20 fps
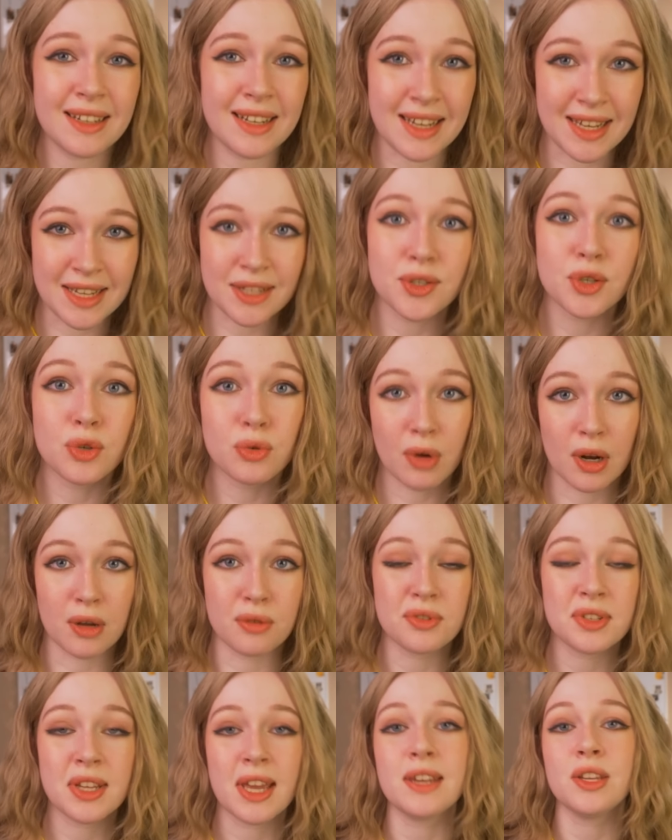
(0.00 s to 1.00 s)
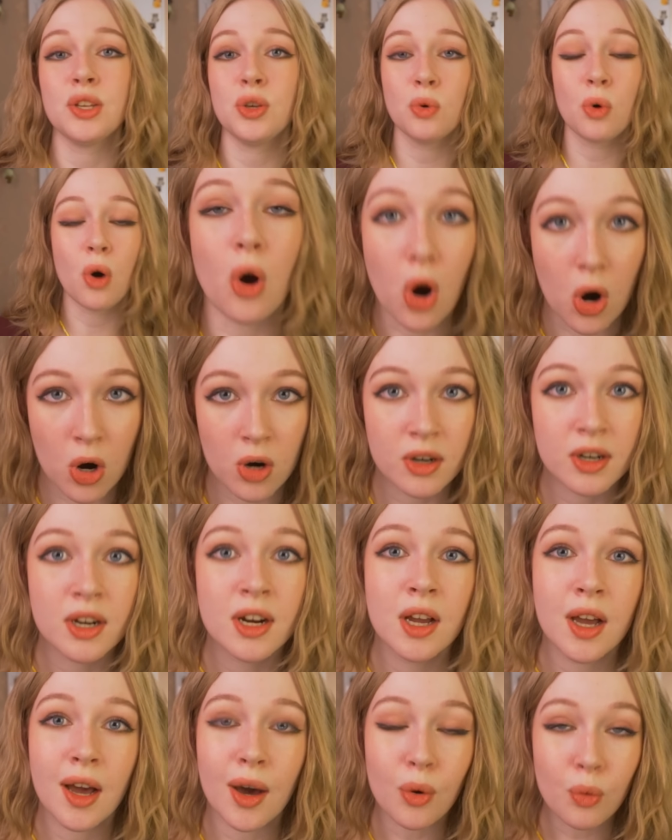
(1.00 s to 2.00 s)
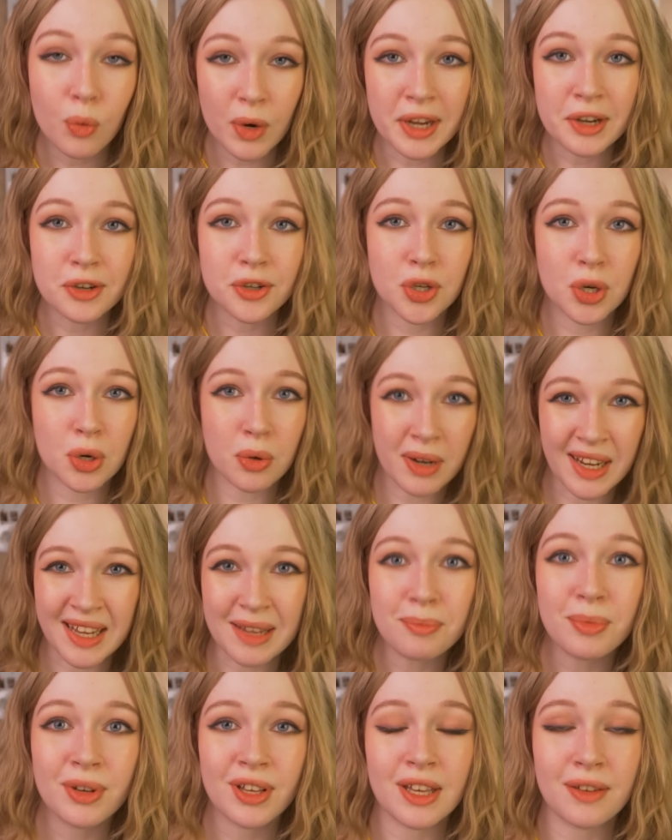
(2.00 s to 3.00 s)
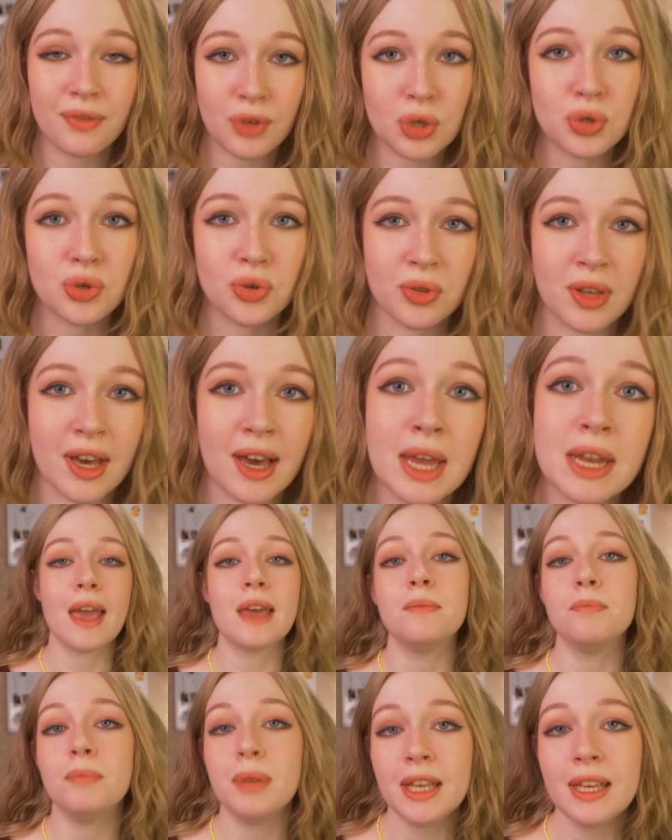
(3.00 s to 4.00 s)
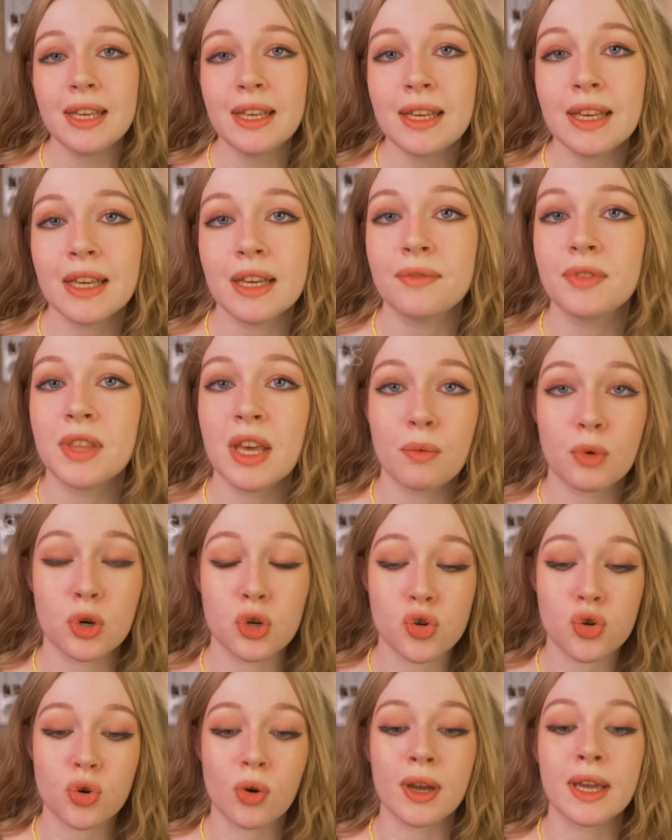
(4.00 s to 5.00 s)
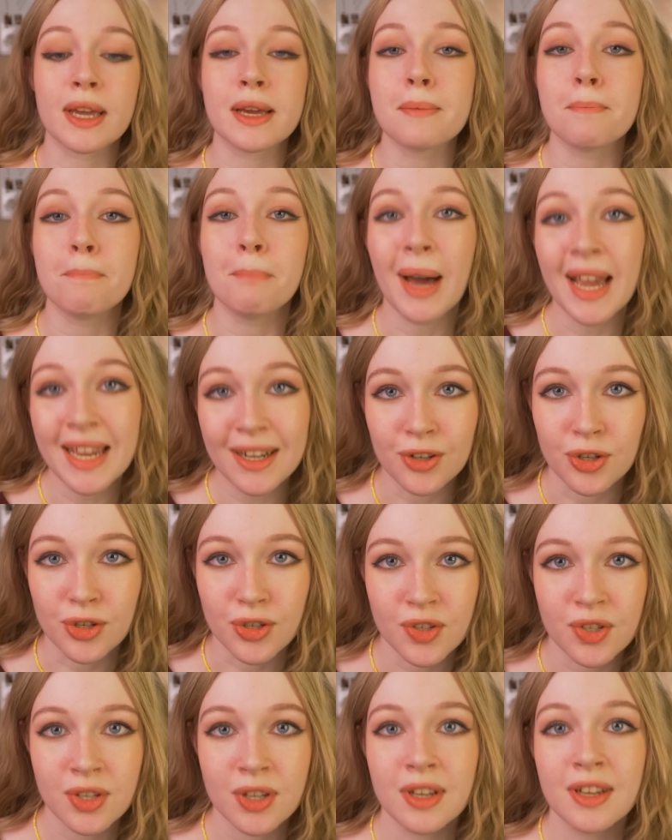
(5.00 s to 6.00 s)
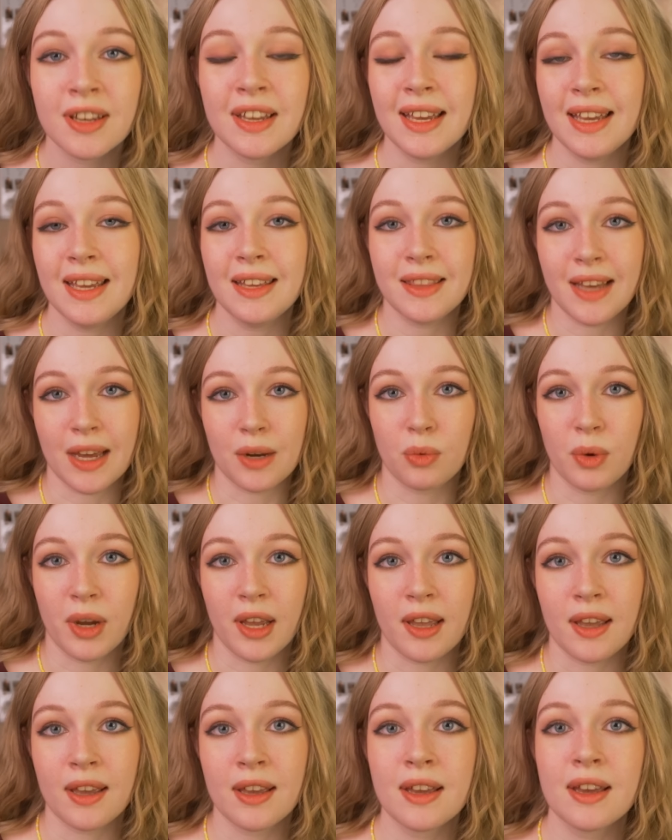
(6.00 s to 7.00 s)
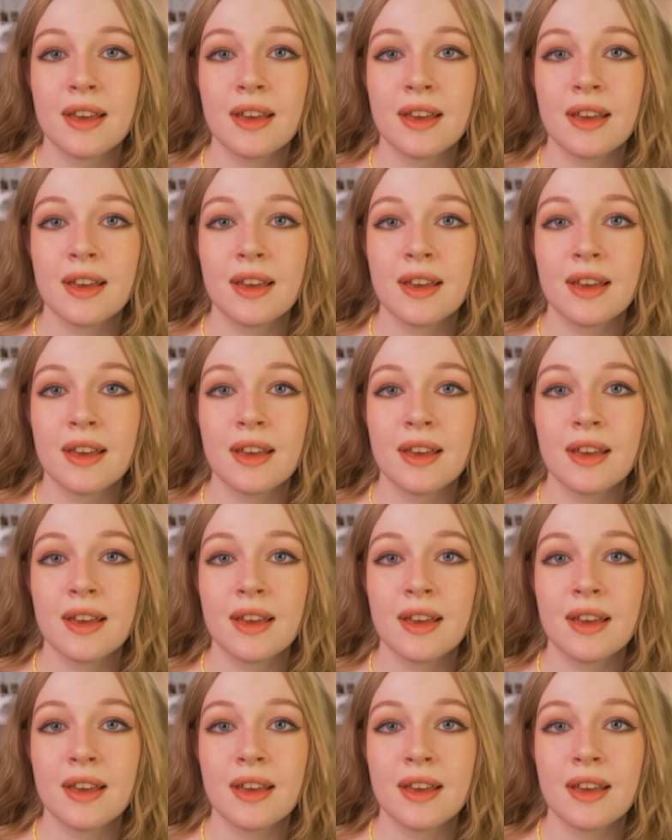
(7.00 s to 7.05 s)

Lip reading: is gross and you are a weird creep if you do that, and B, if they were drawing minors in that way.